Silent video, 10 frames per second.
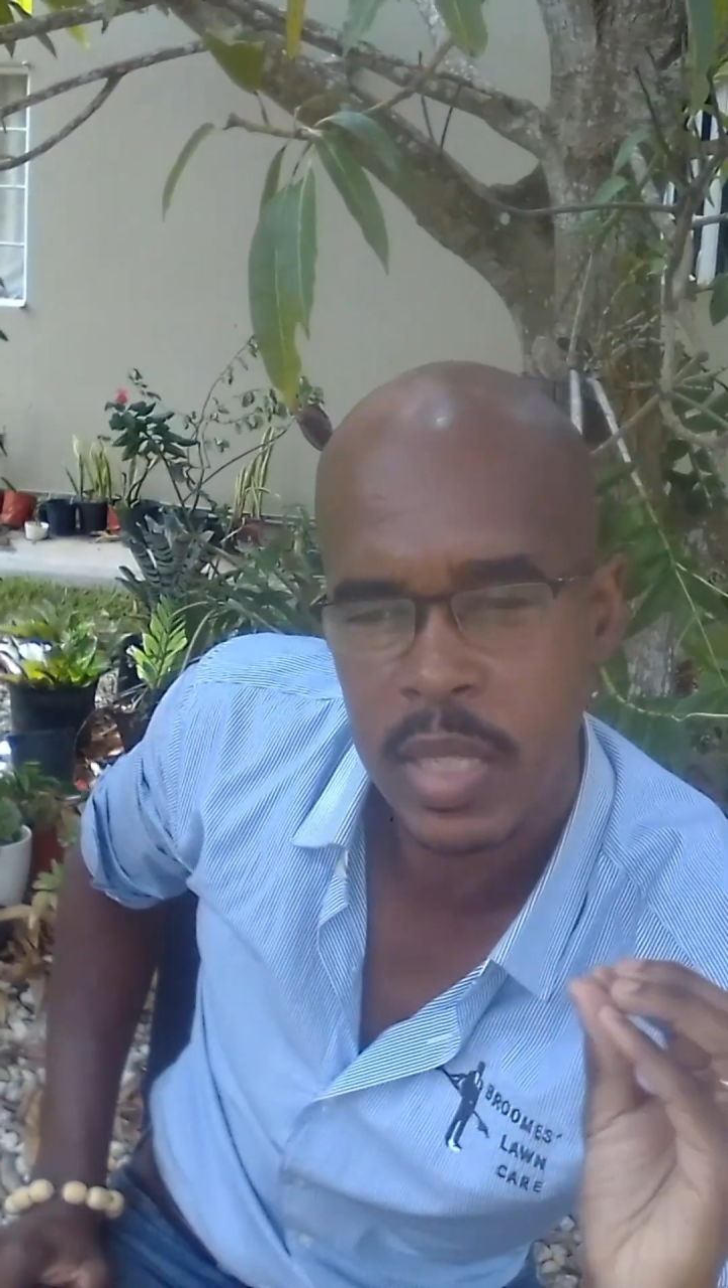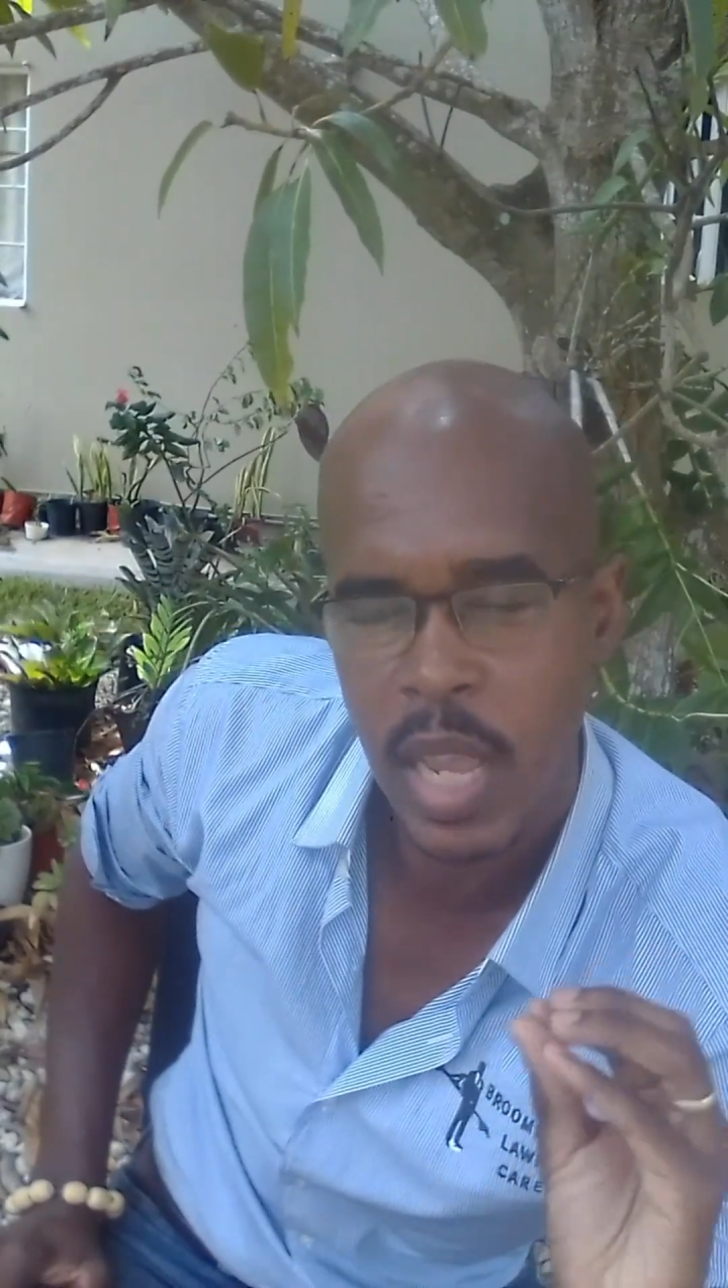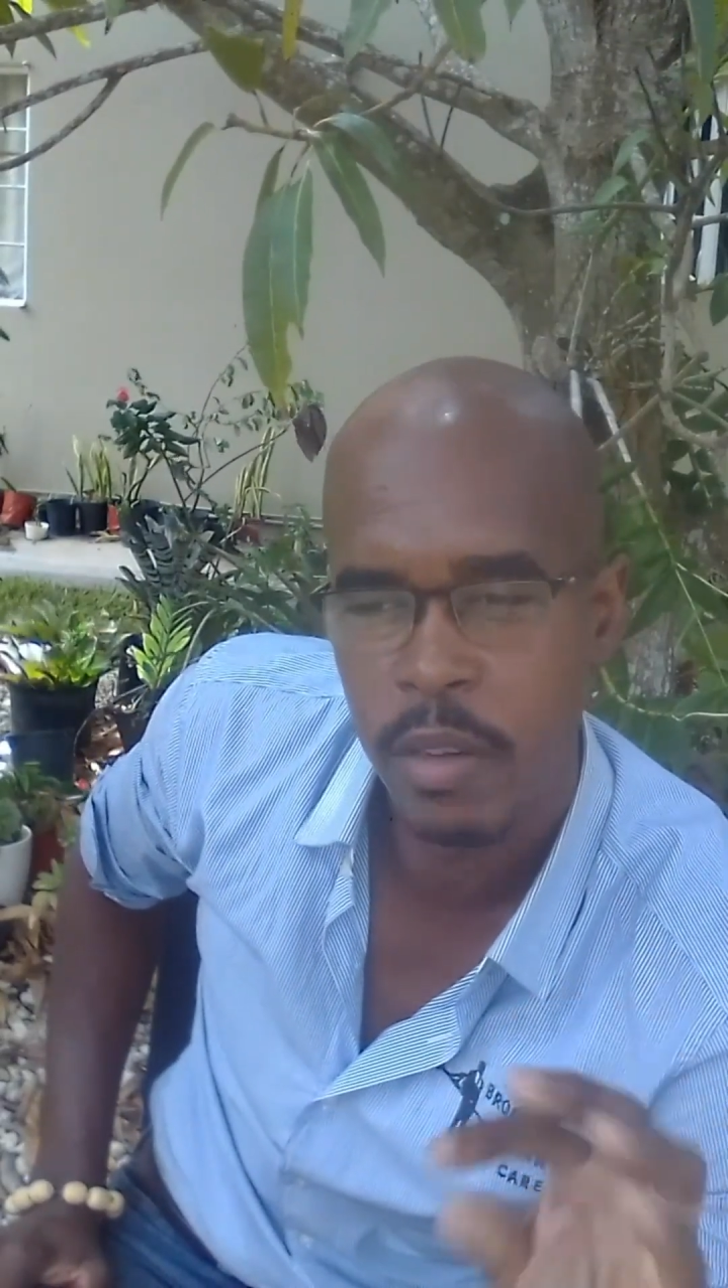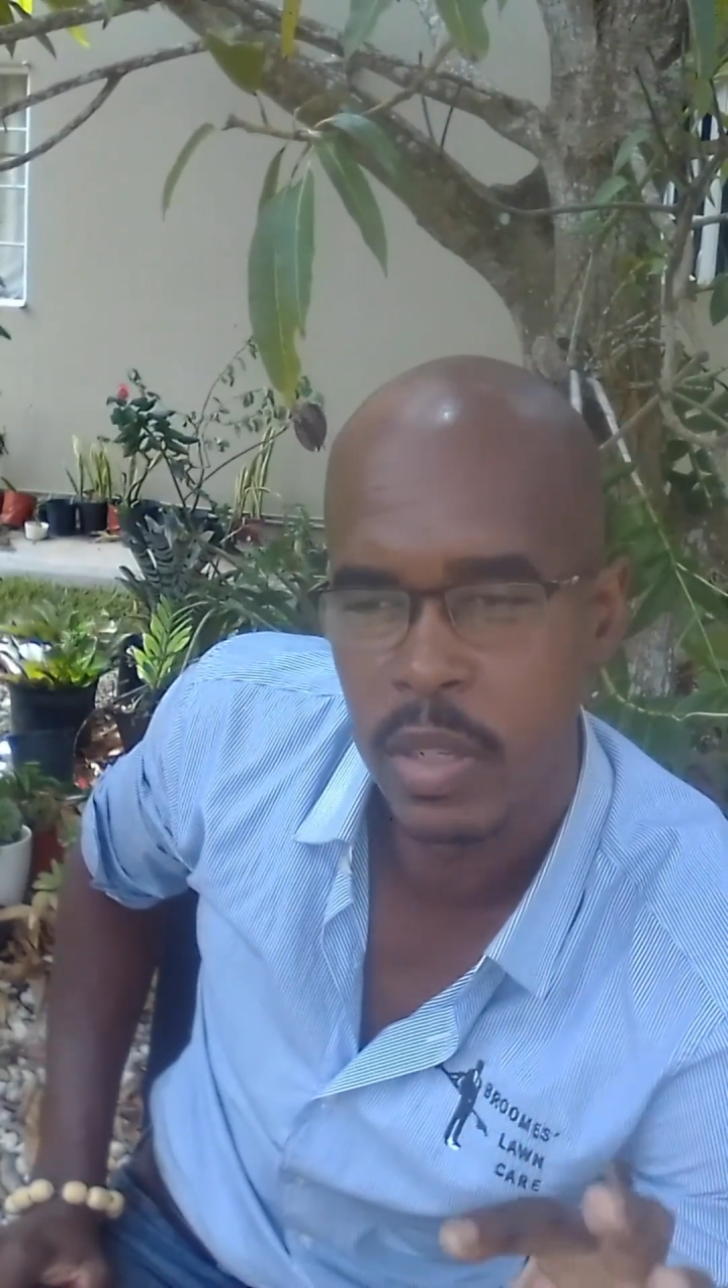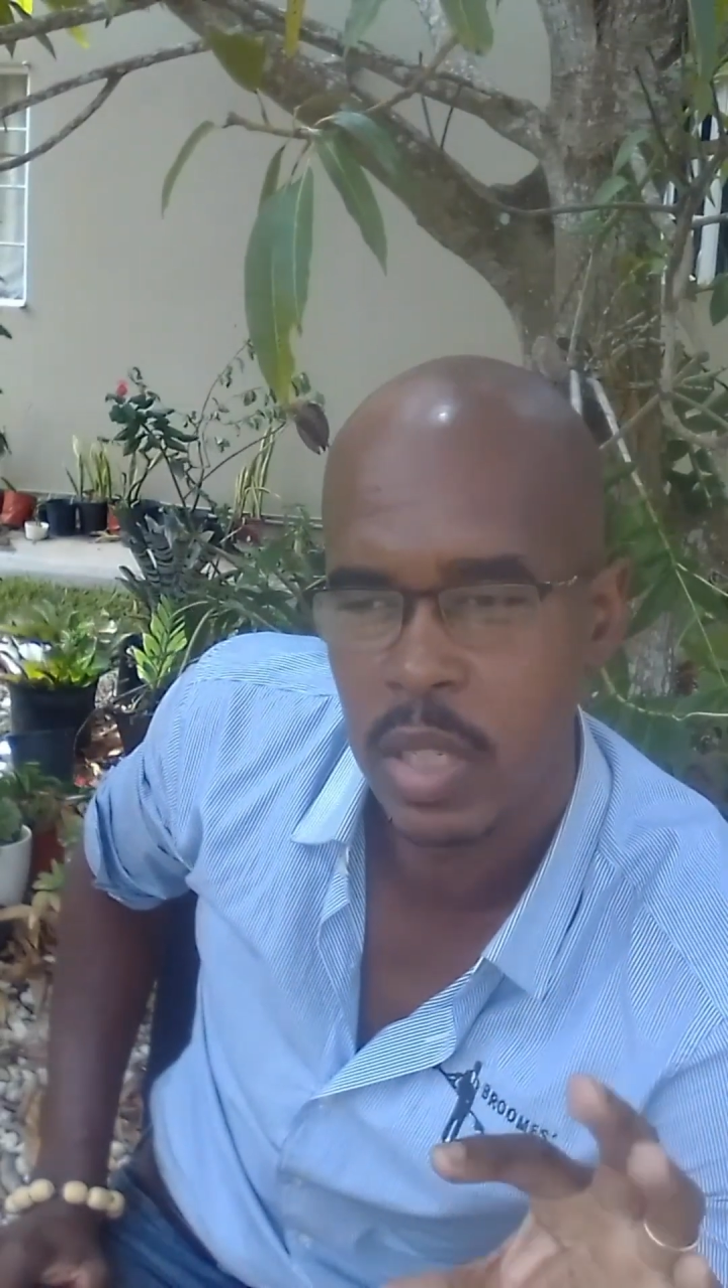
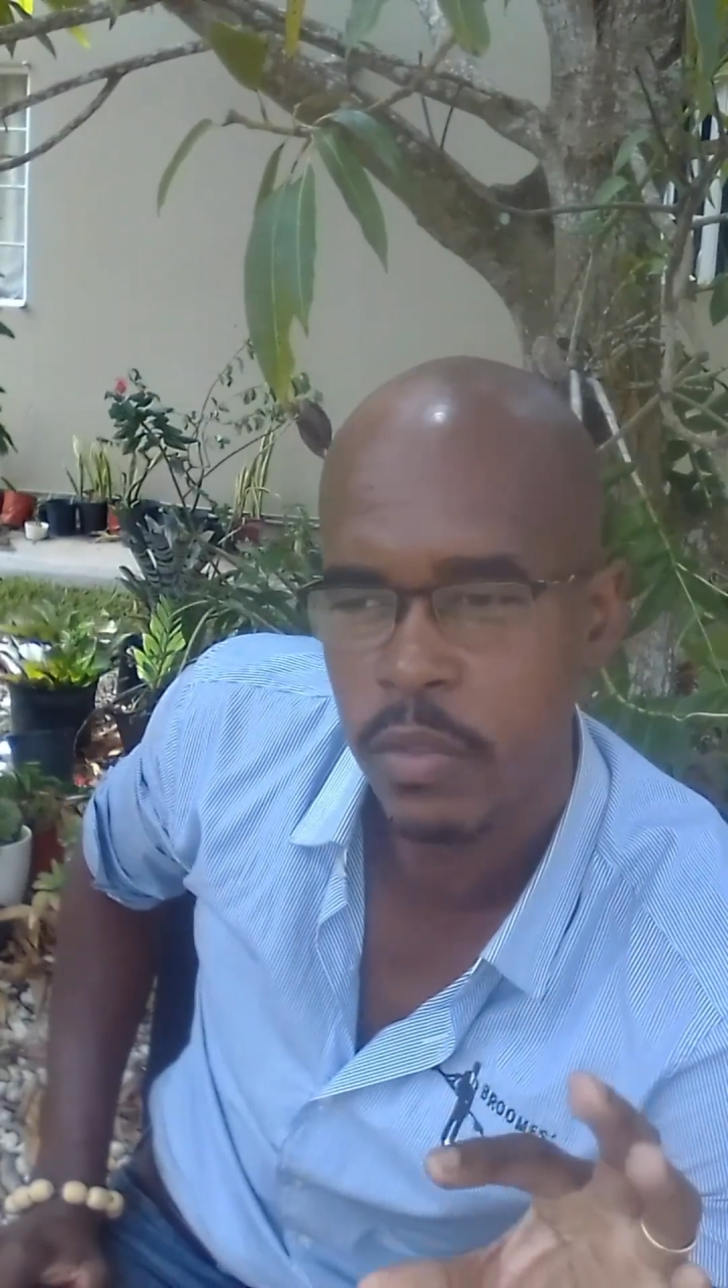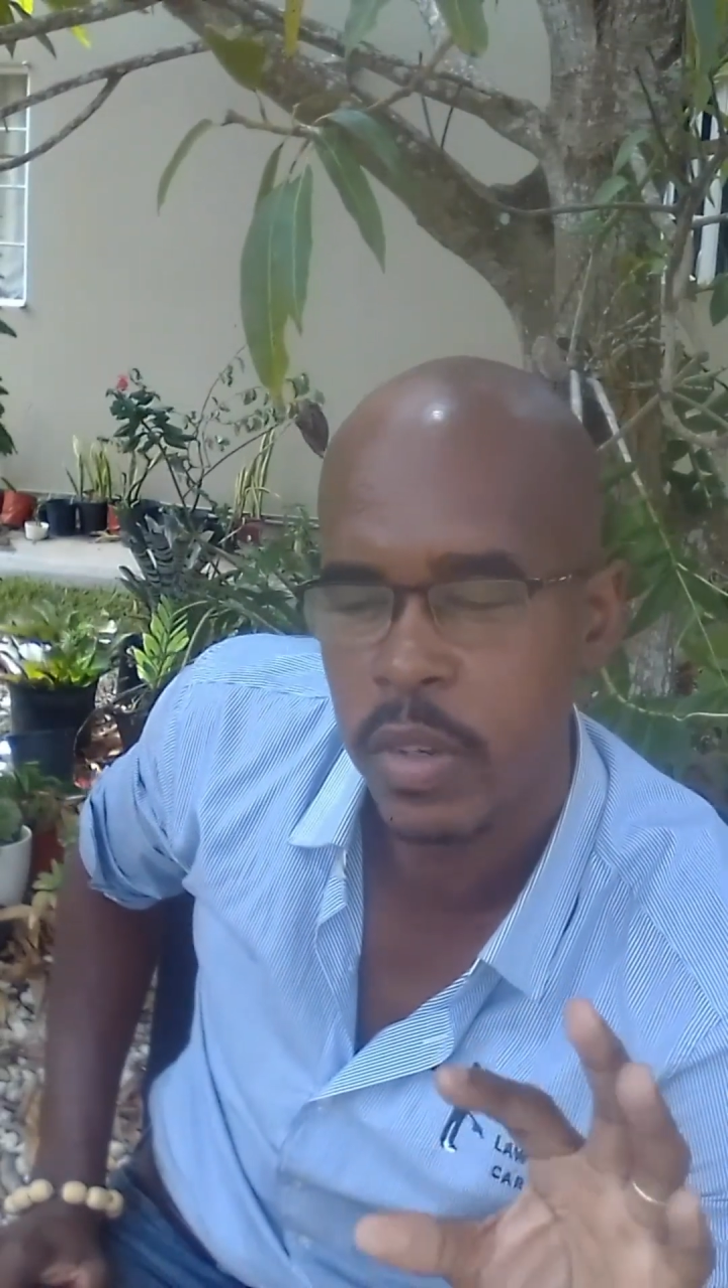site visit